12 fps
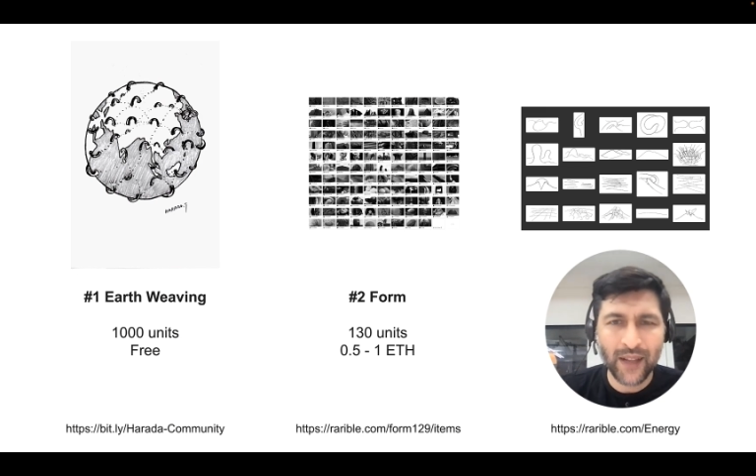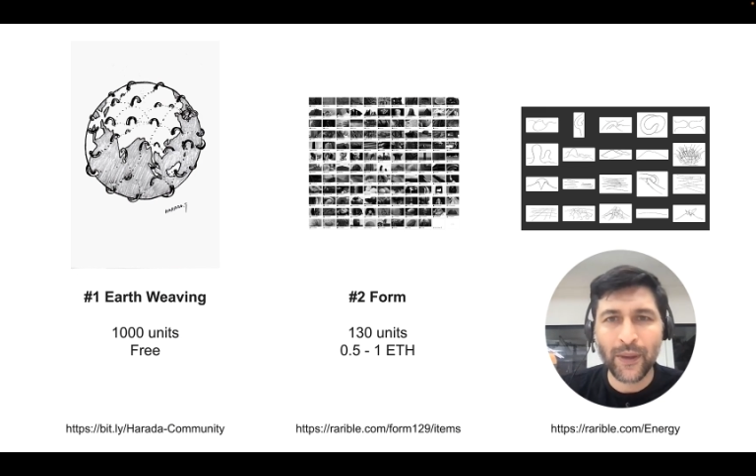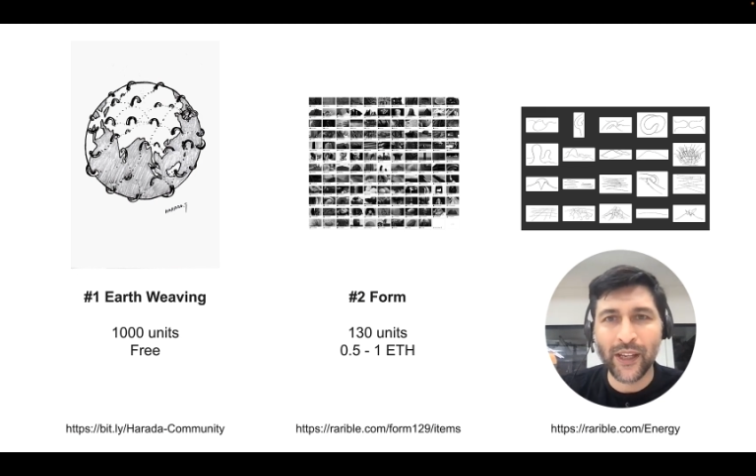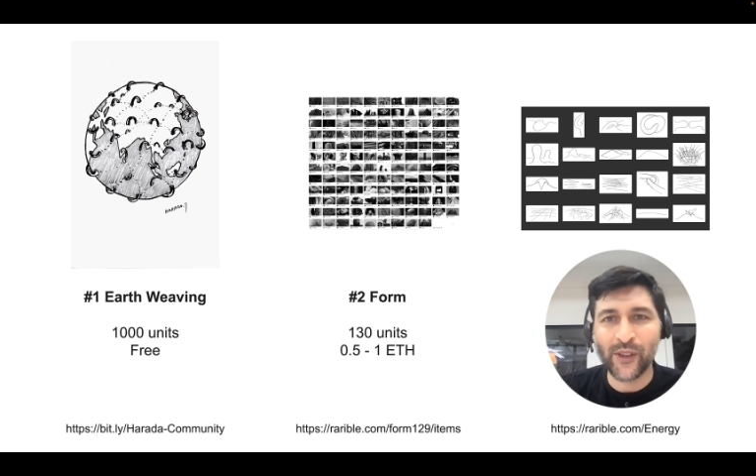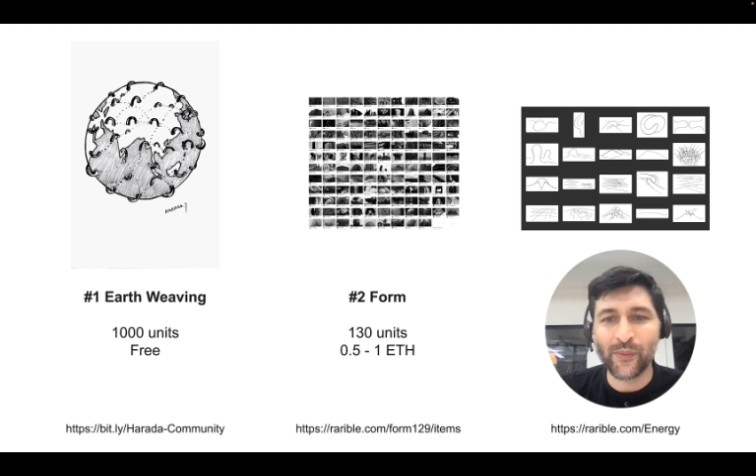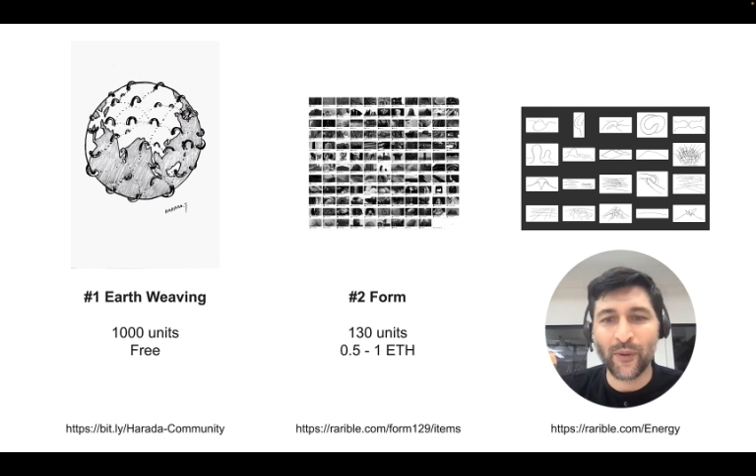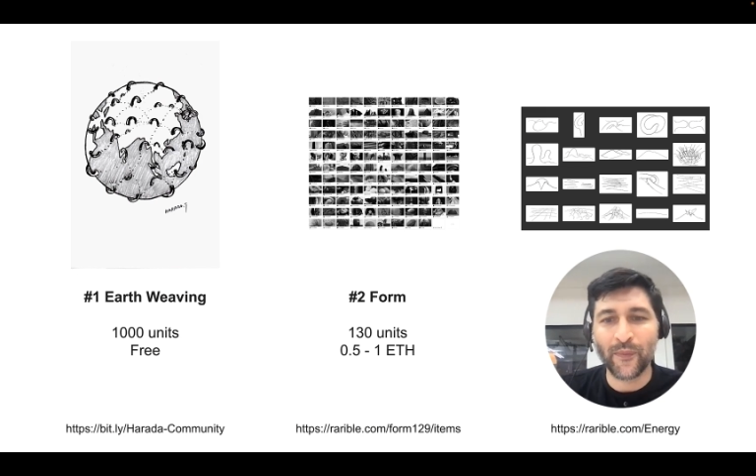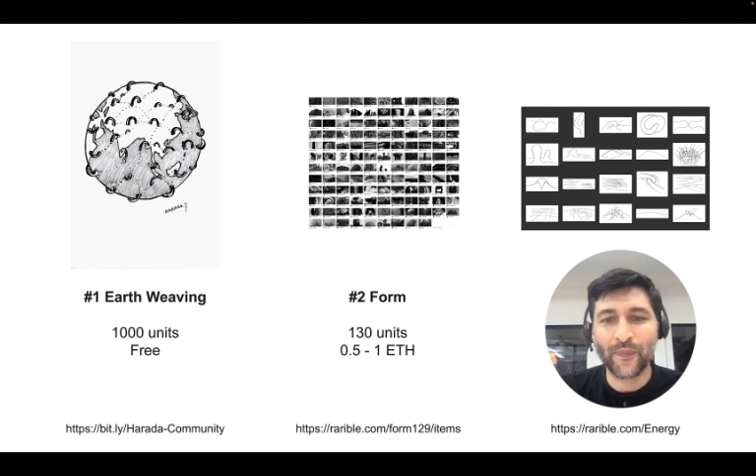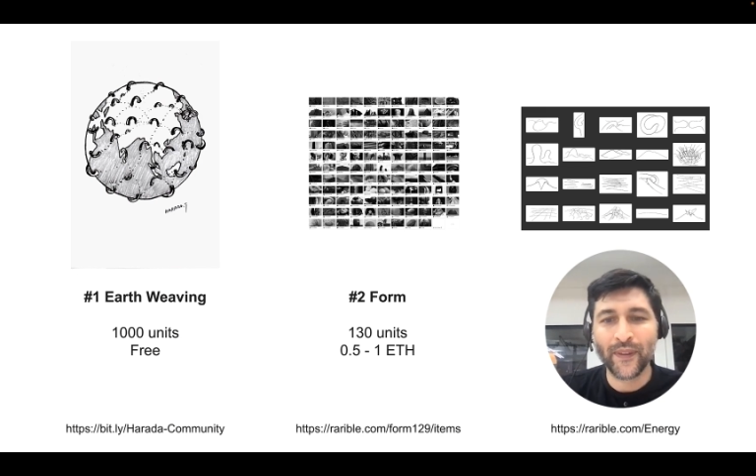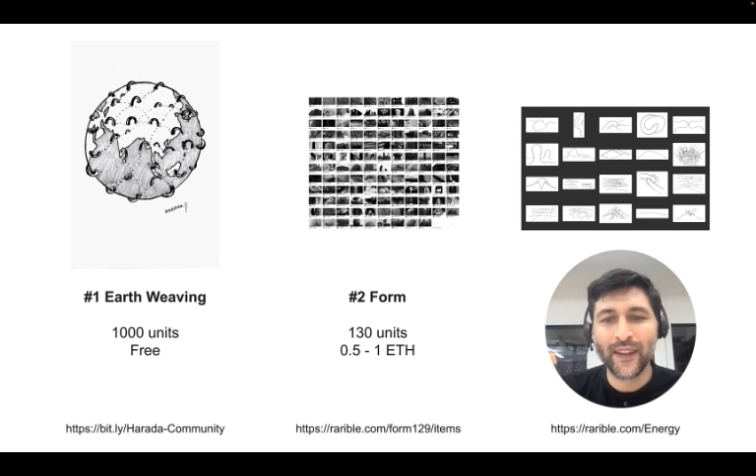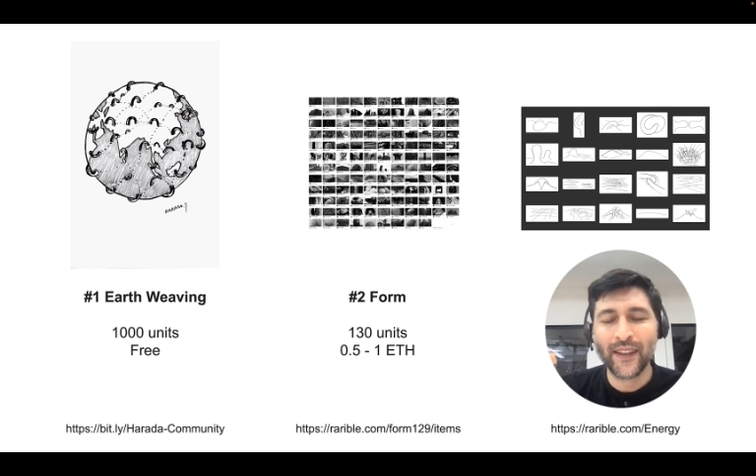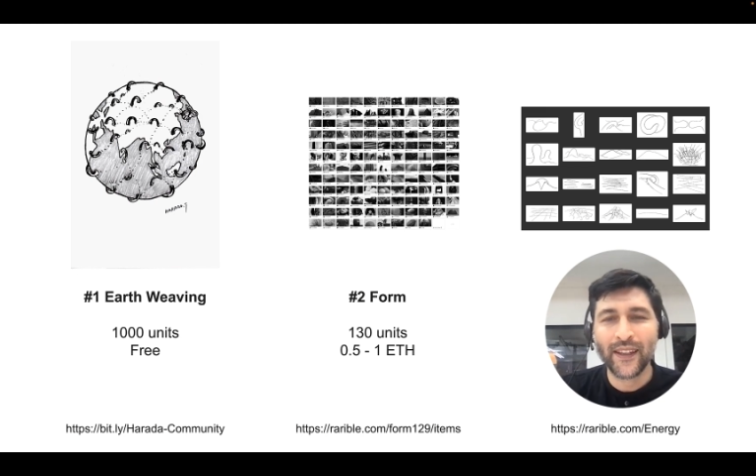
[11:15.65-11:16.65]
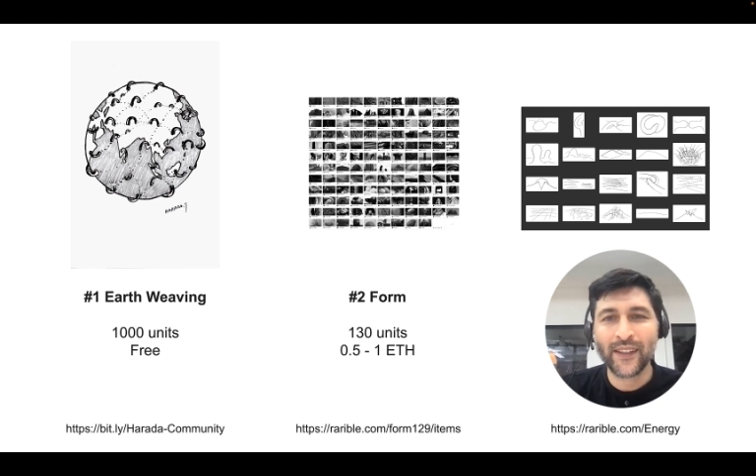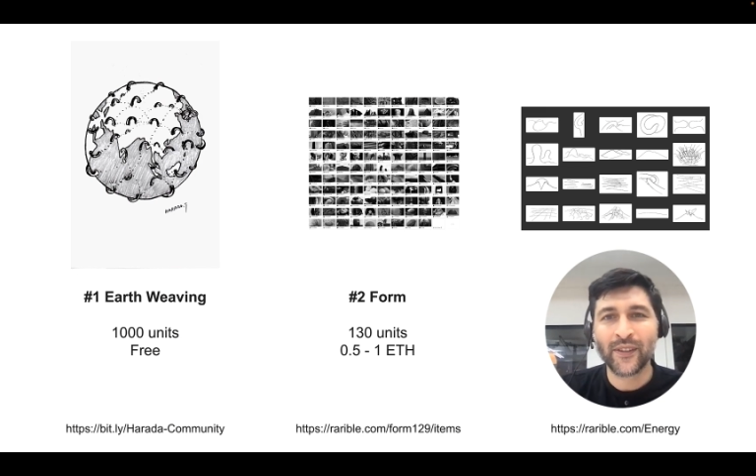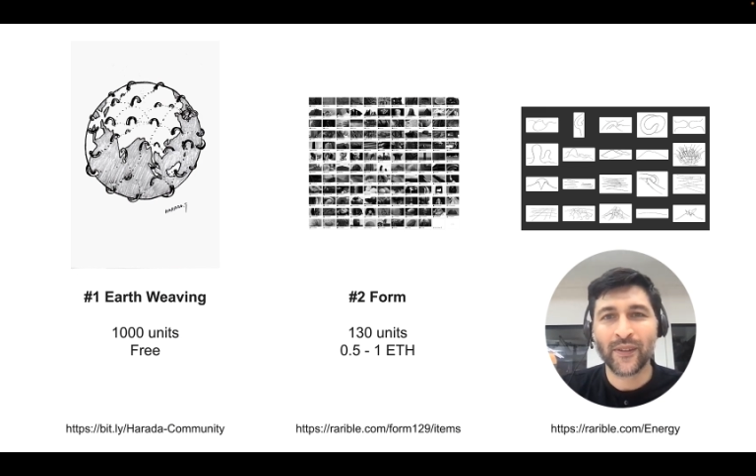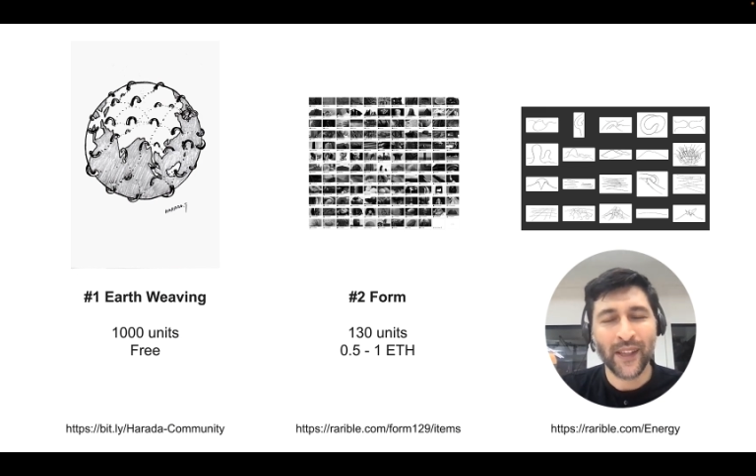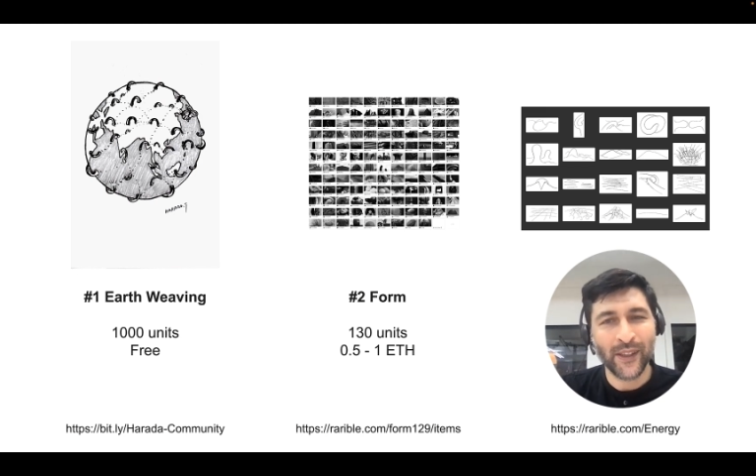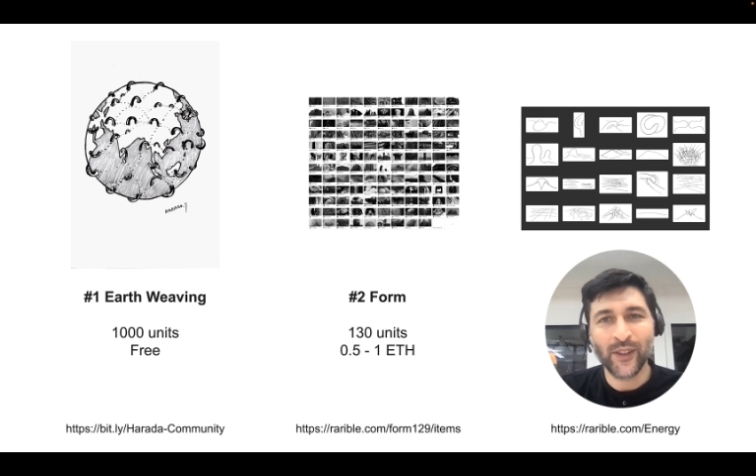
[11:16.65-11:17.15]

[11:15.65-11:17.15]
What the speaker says: manageable. So thanks a